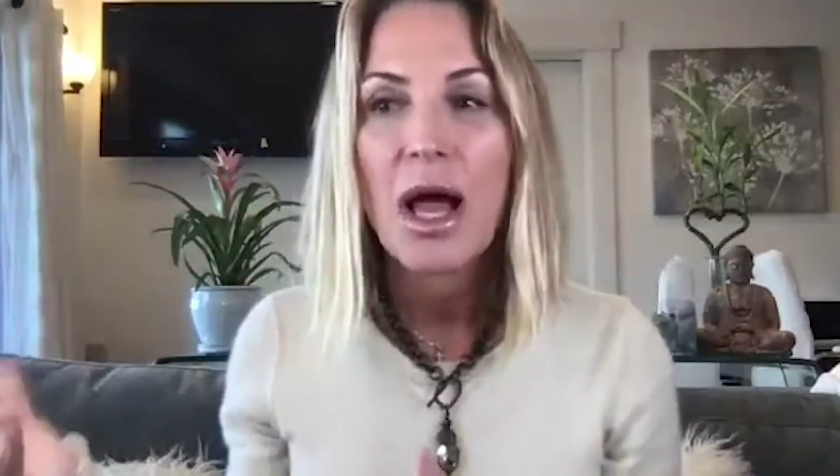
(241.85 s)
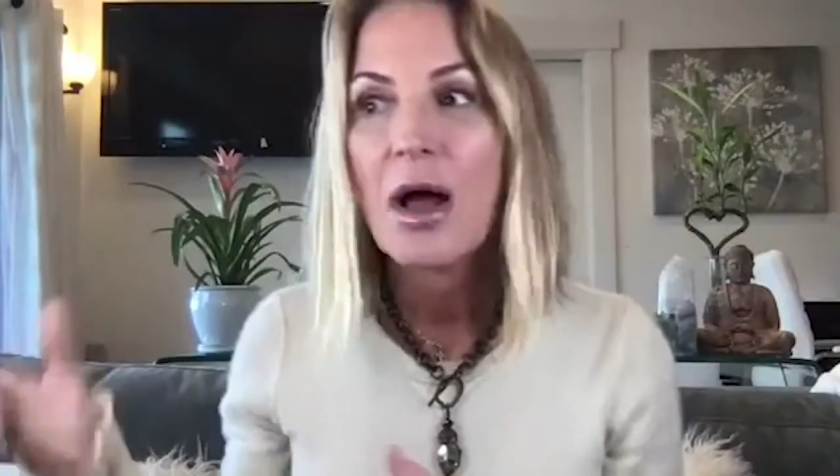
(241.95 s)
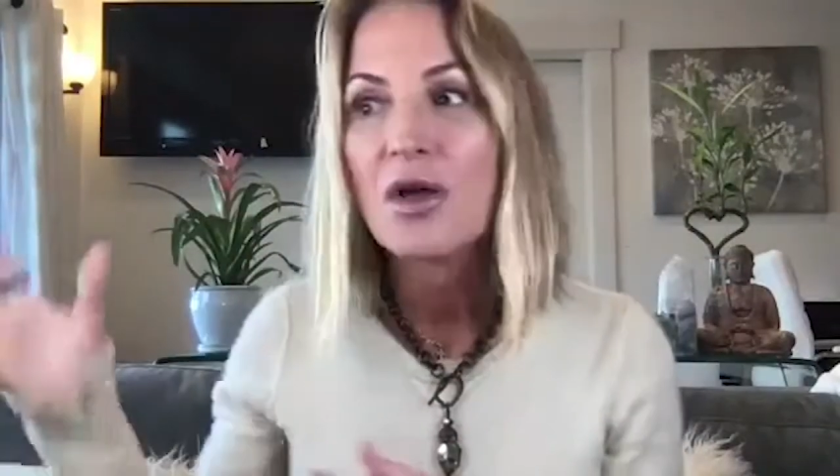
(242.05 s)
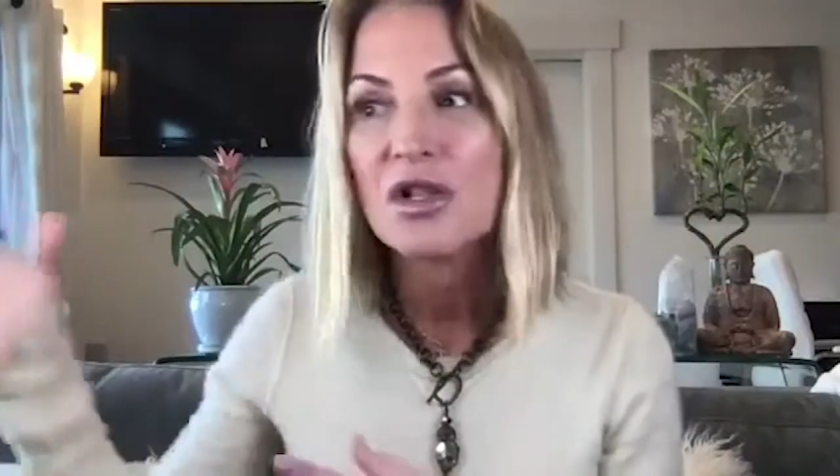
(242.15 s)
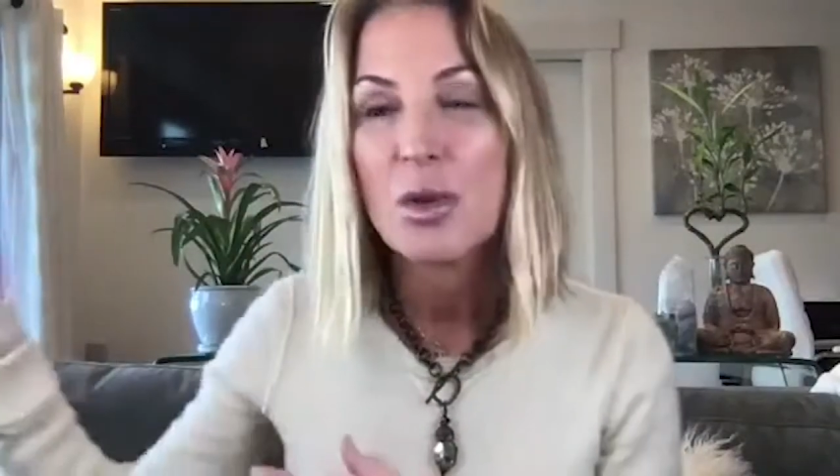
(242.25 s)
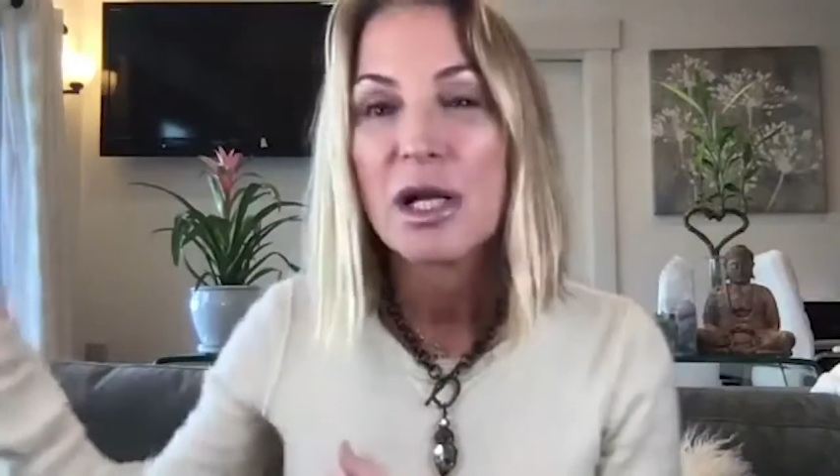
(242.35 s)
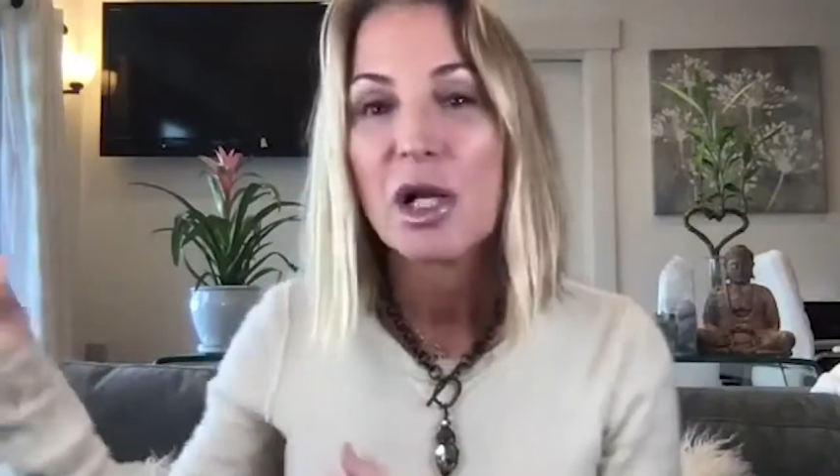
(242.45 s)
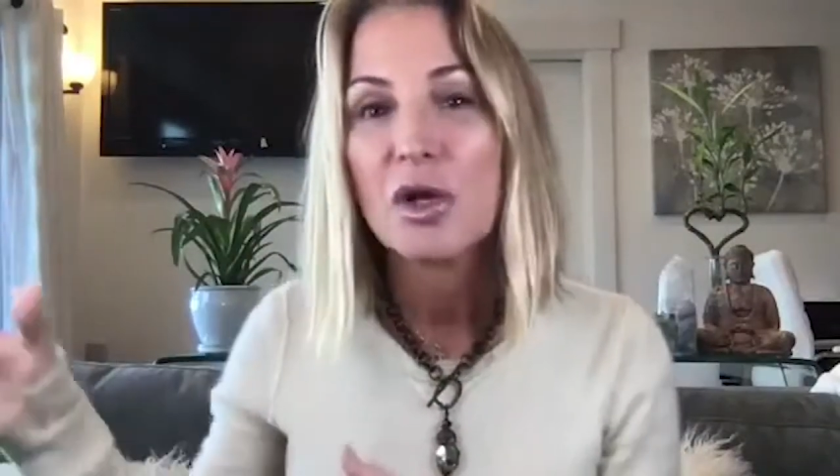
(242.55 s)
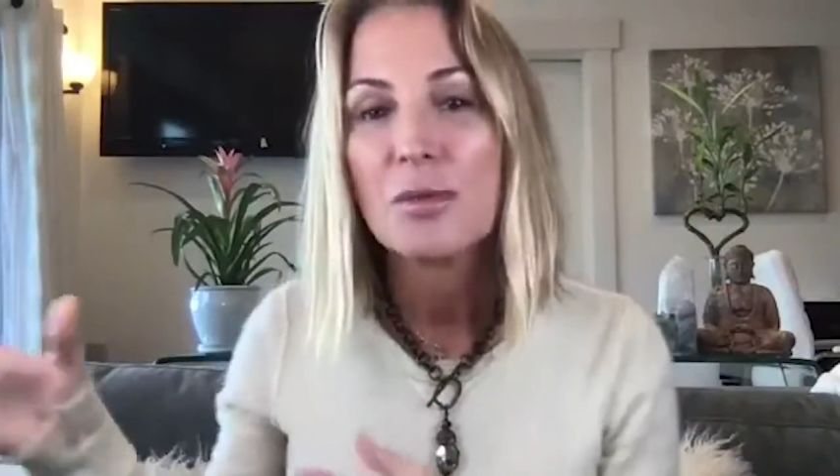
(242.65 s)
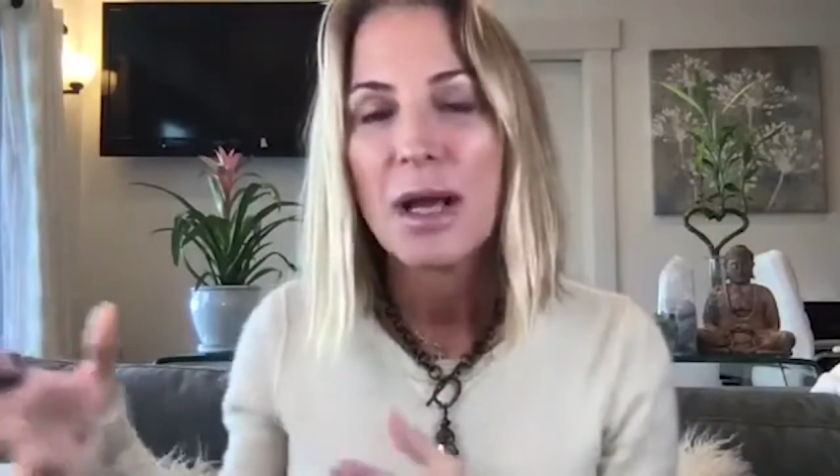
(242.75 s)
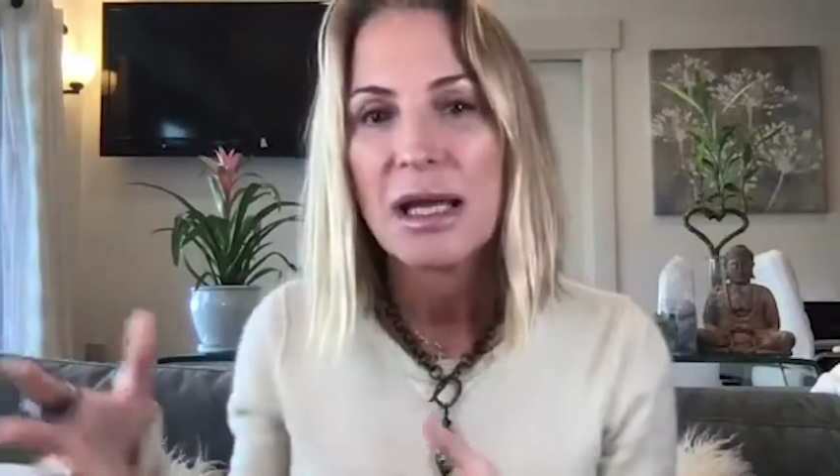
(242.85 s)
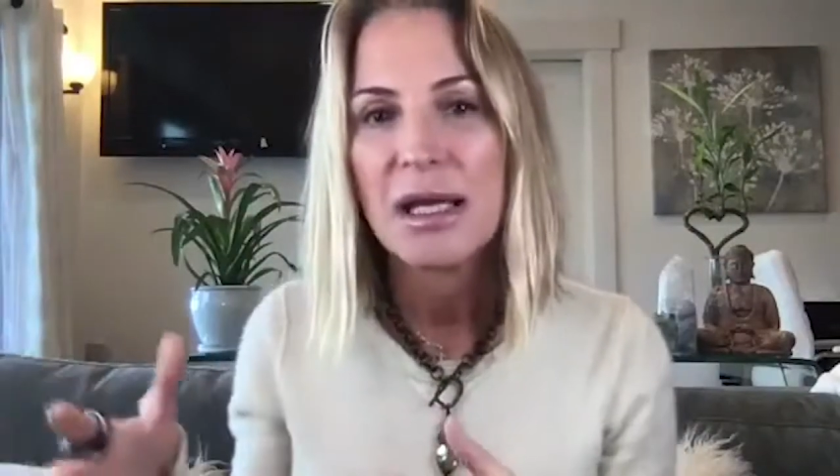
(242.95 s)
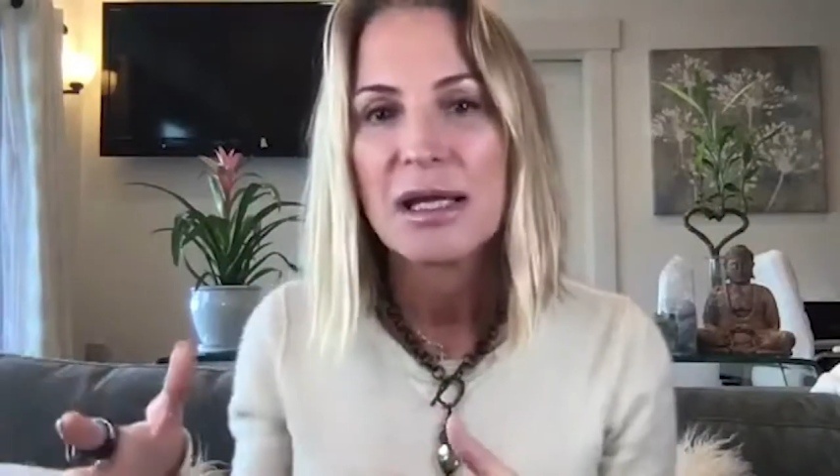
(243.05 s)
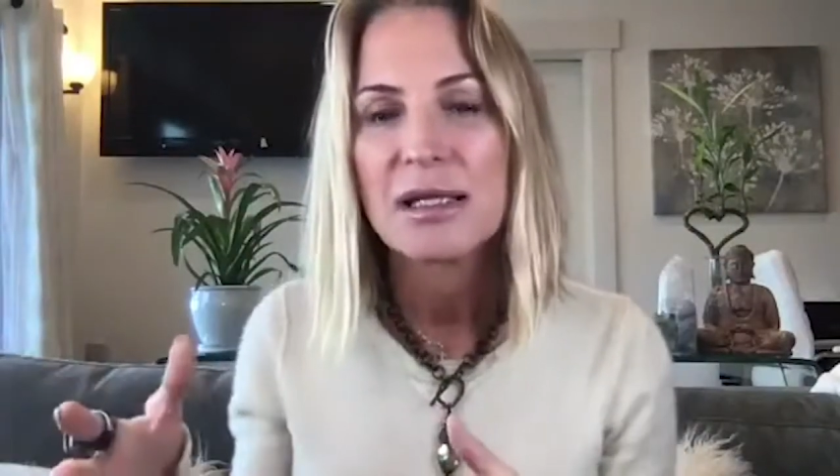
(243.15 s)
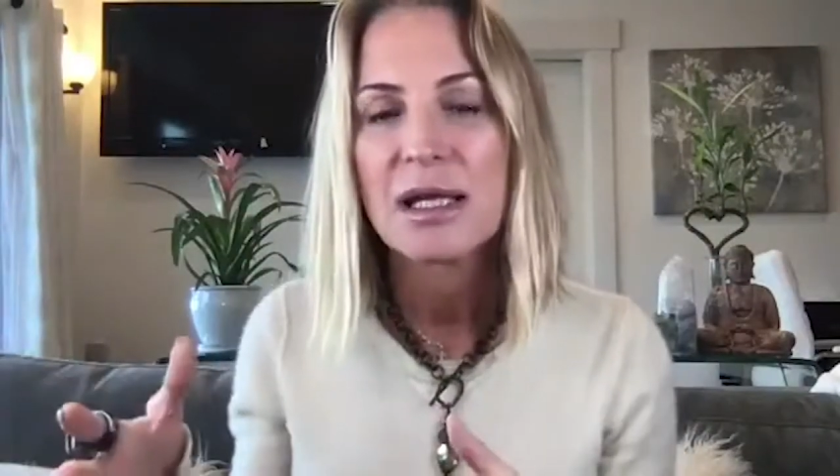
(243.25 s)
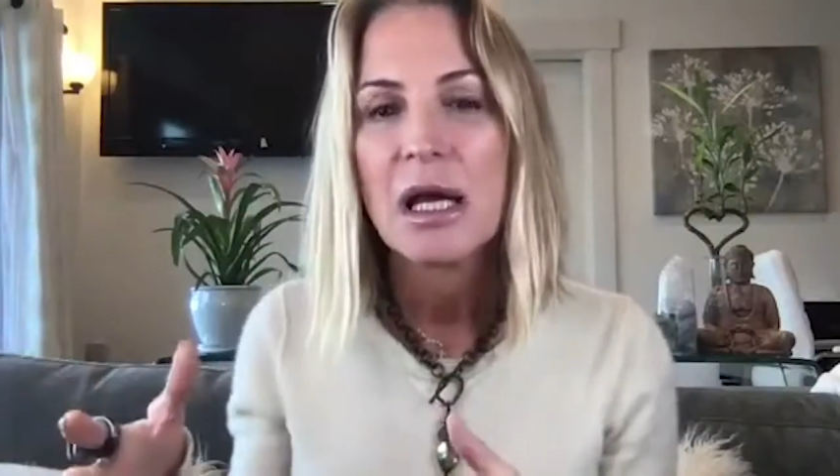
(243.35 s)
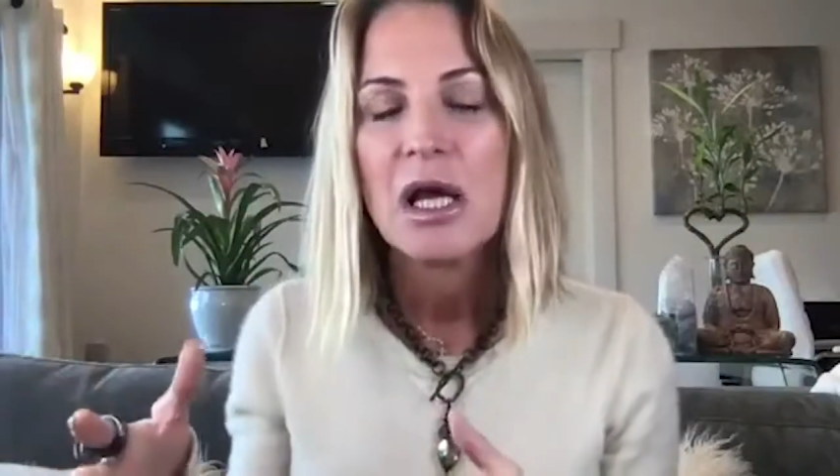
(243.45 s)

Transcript: I also include my kids.